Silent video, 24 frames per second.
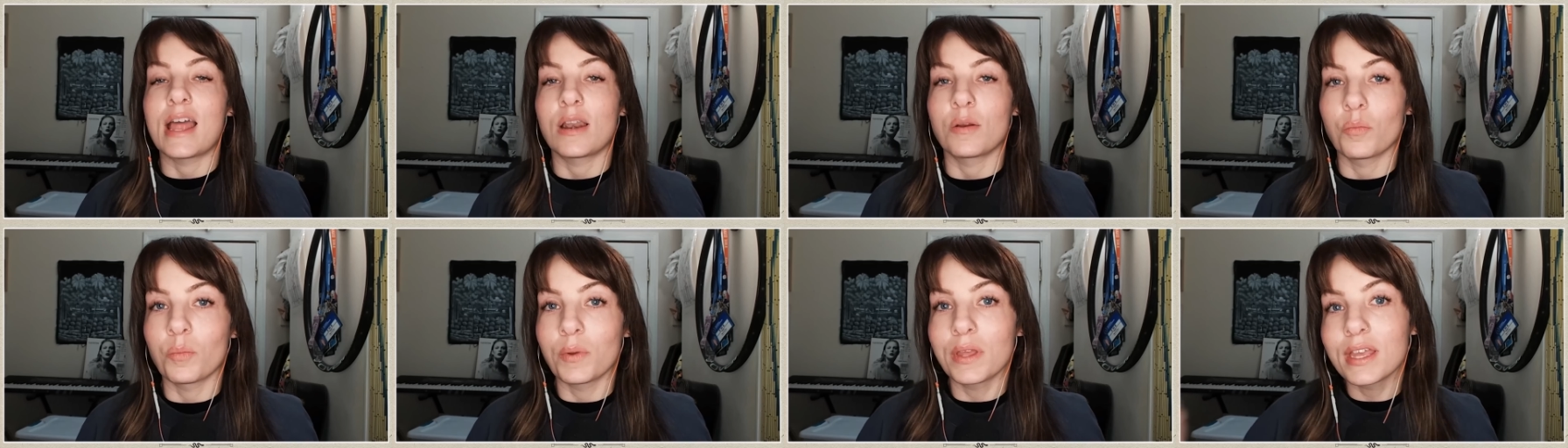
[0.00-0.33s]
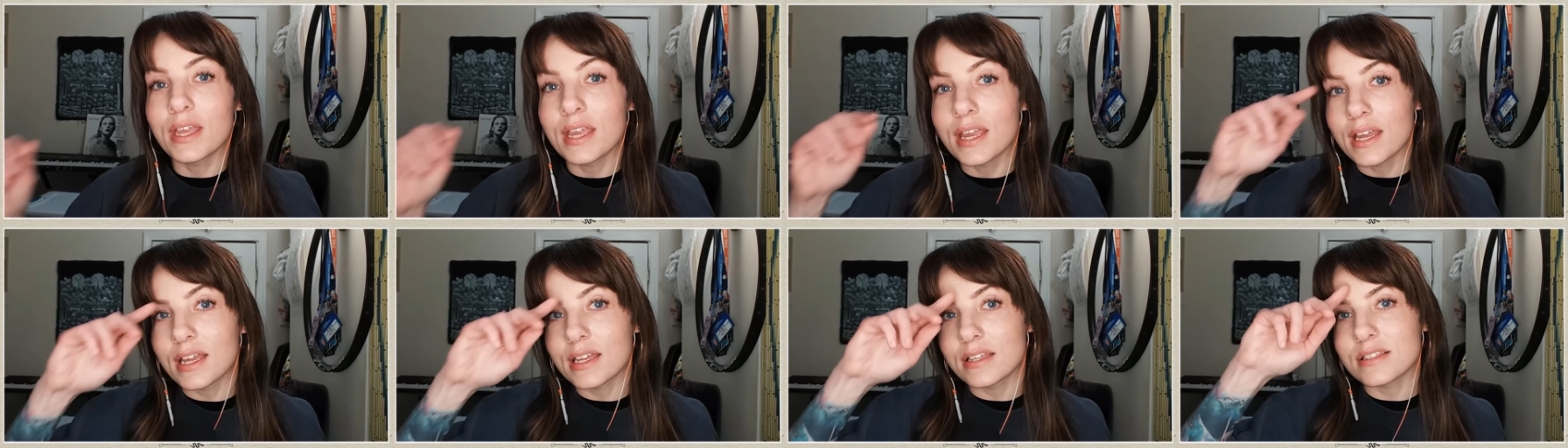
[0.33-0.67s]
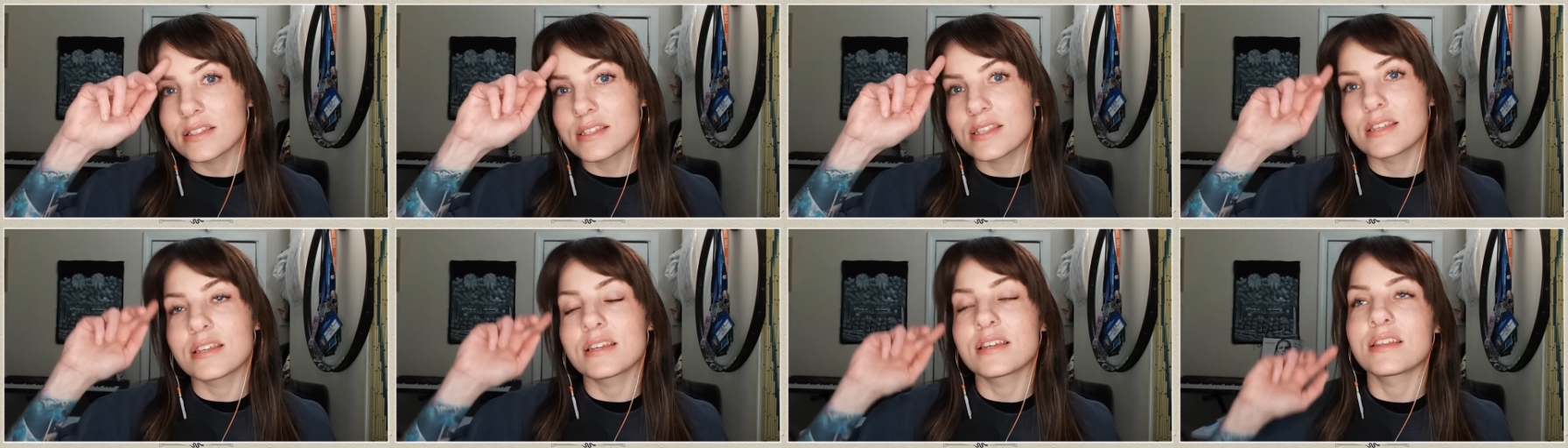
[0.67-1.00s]
And we
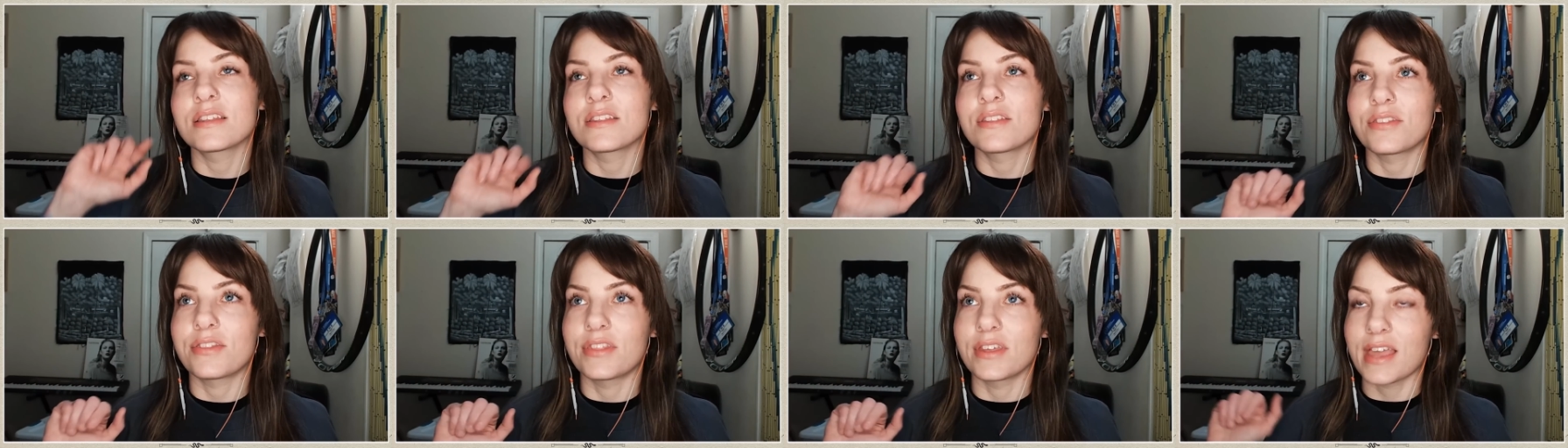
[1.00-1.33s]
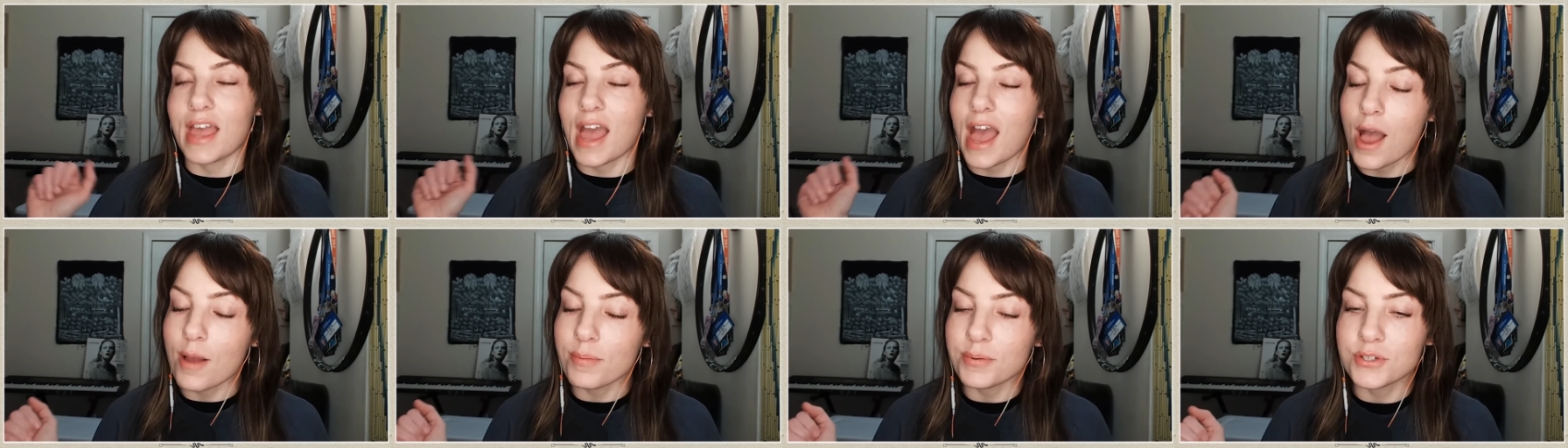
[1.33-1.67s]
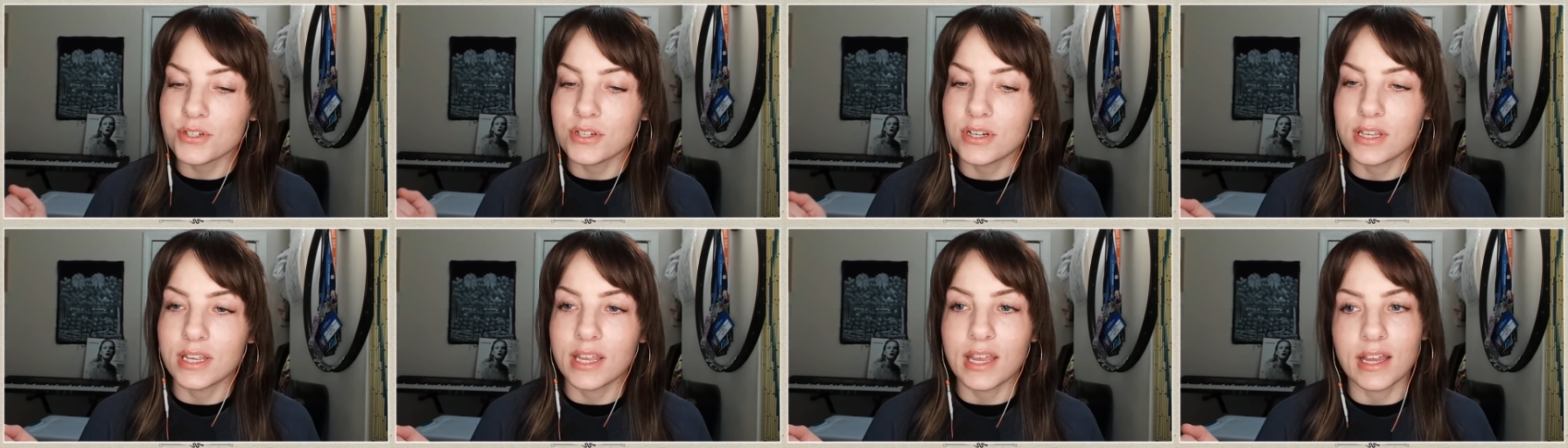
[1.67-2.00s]
get the
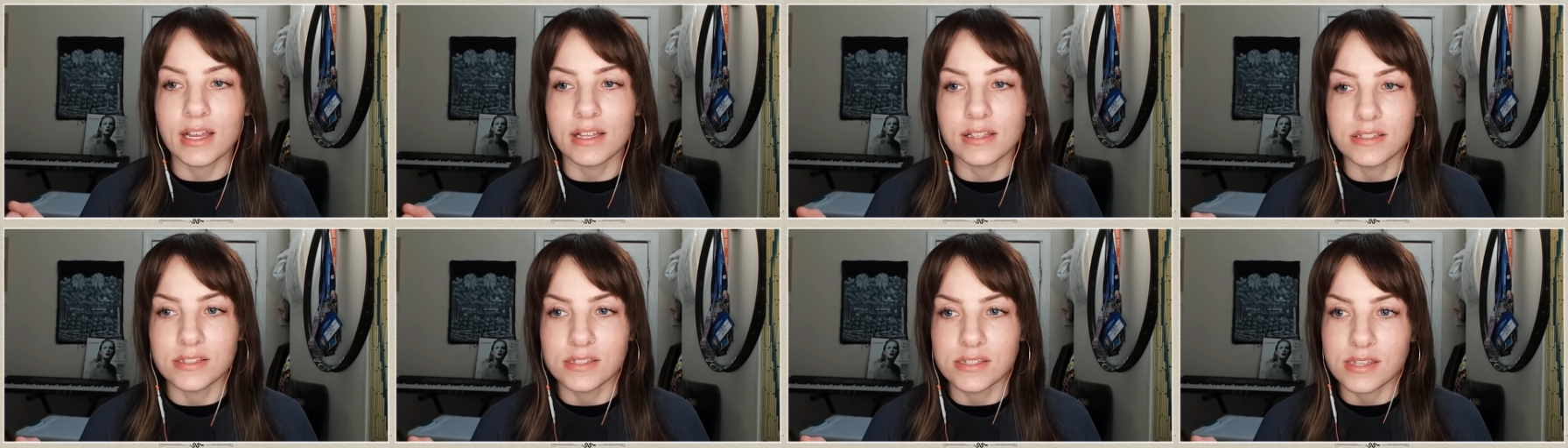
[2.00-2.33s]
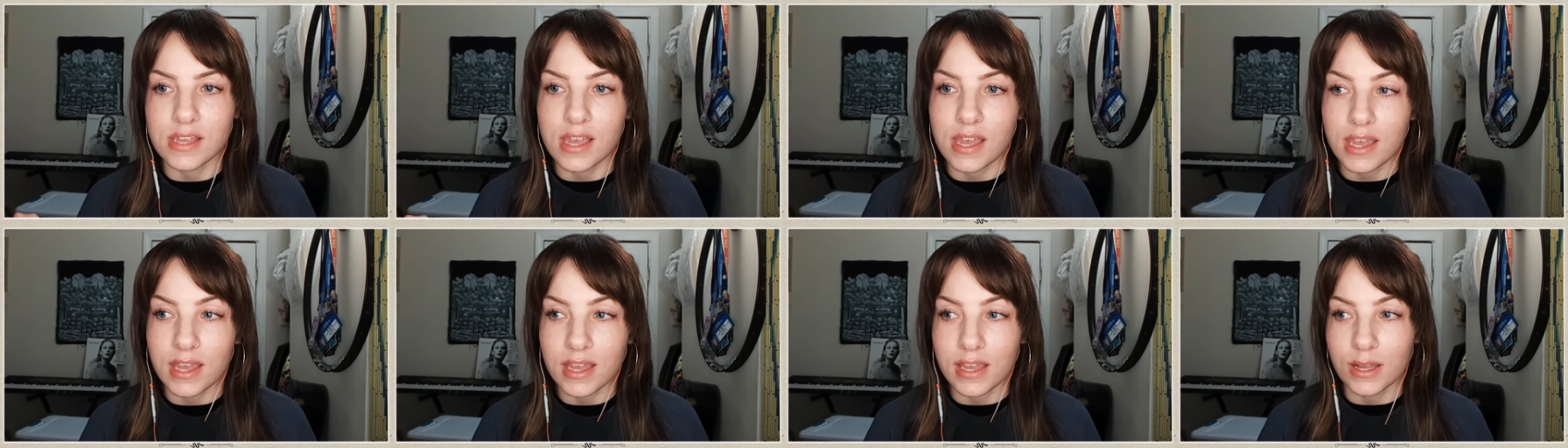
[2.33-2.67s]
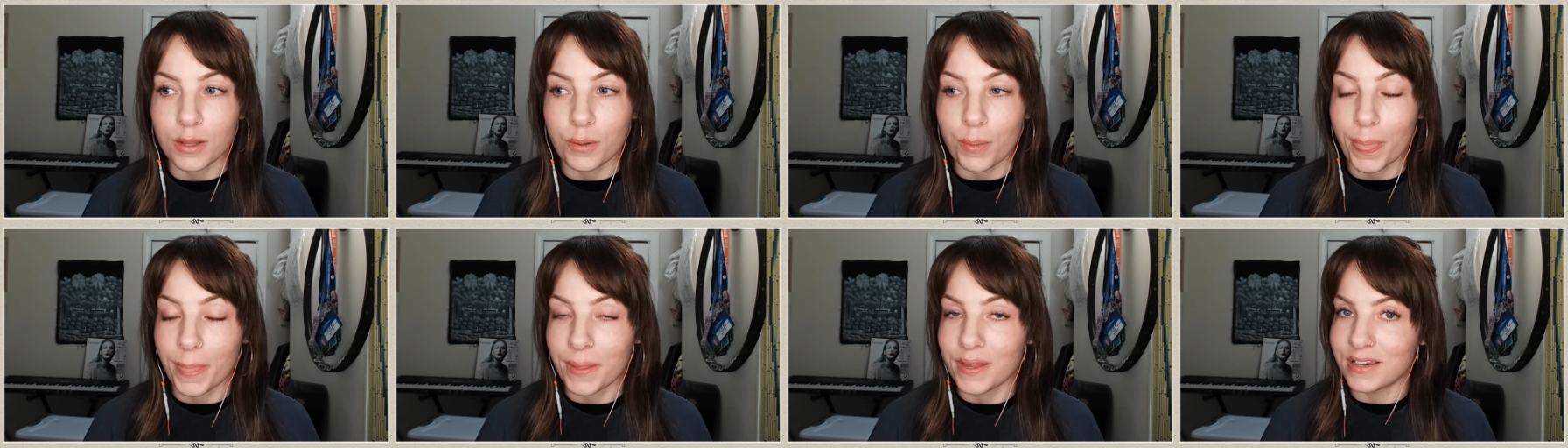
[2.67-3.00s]
caption again
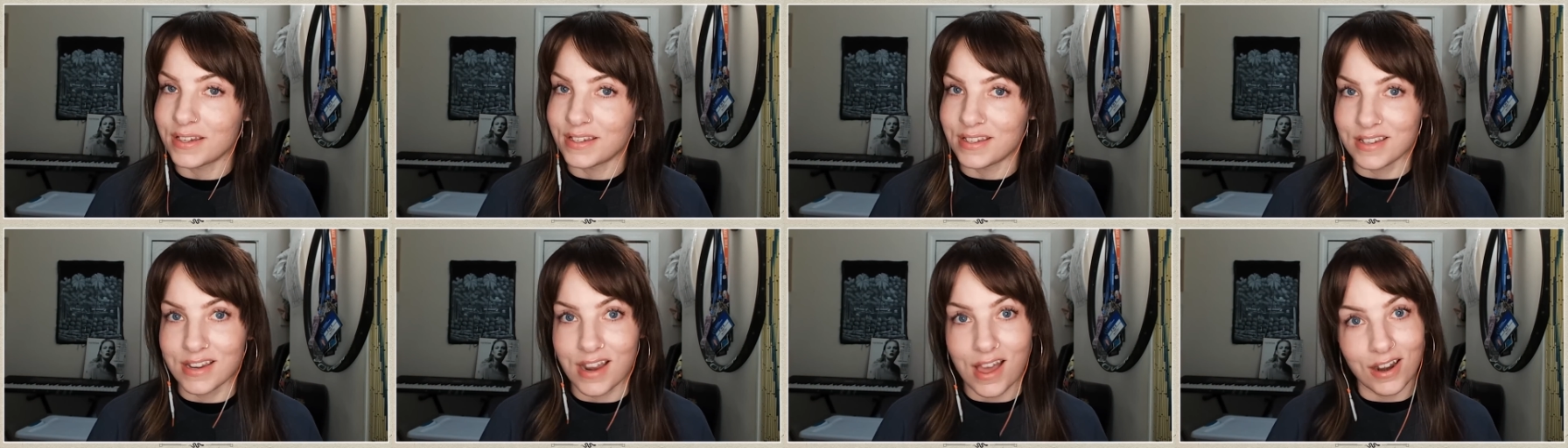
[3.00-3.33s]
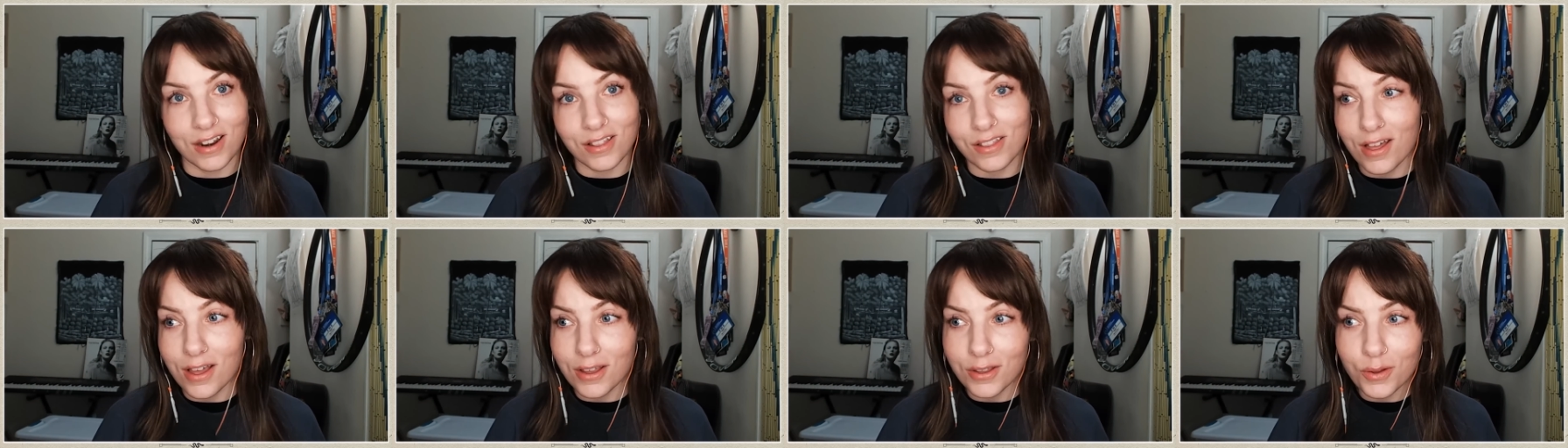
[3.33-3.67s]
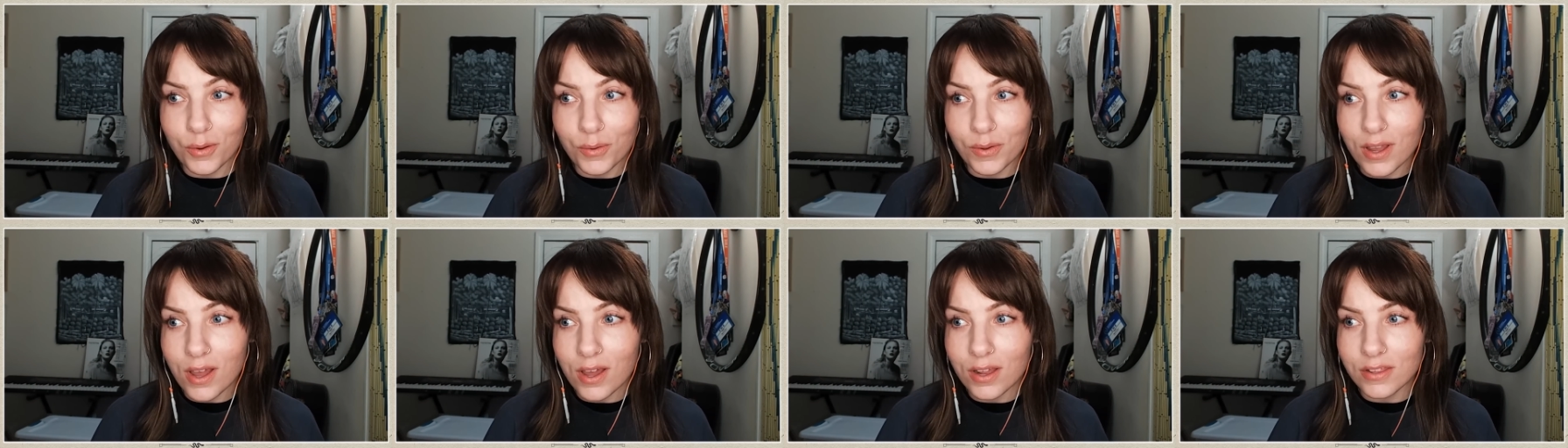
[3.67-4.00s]
saying, "Not a lot
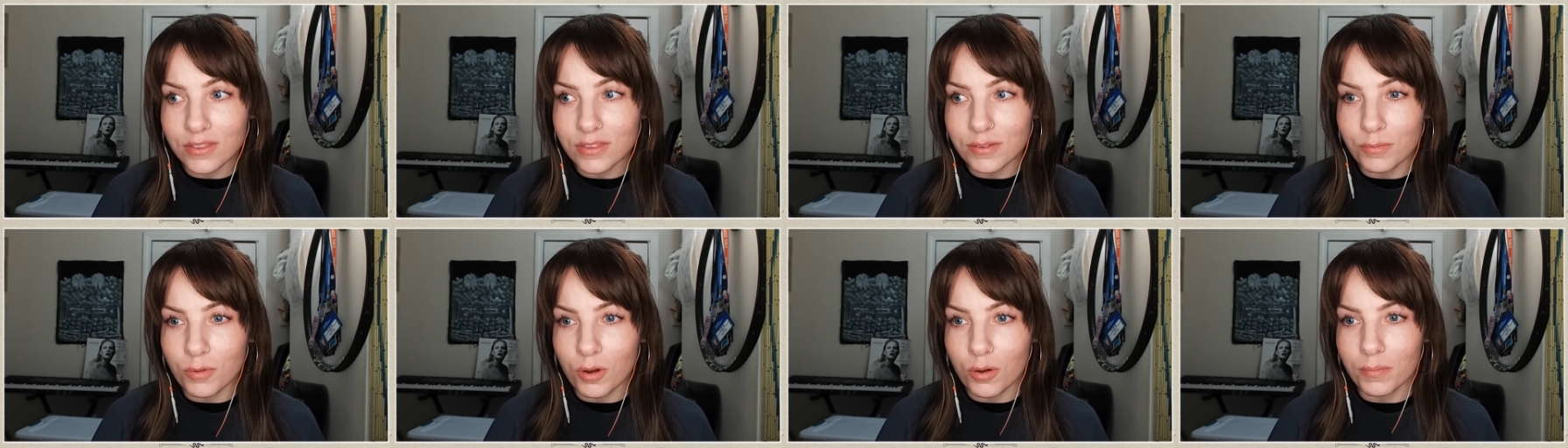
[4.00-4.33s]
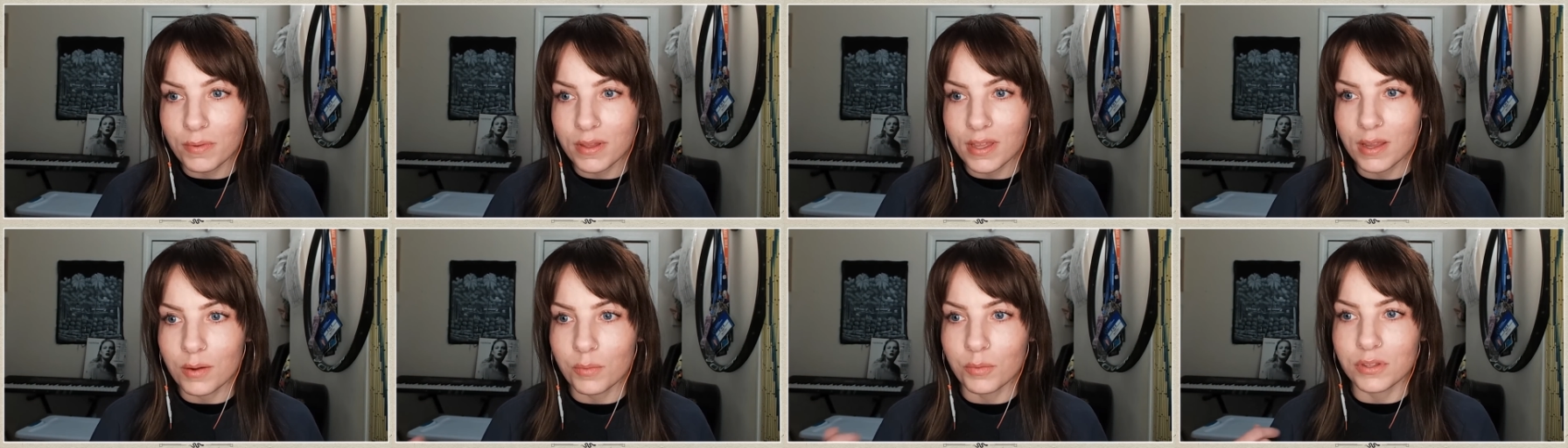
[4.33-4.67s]
going on at the moment."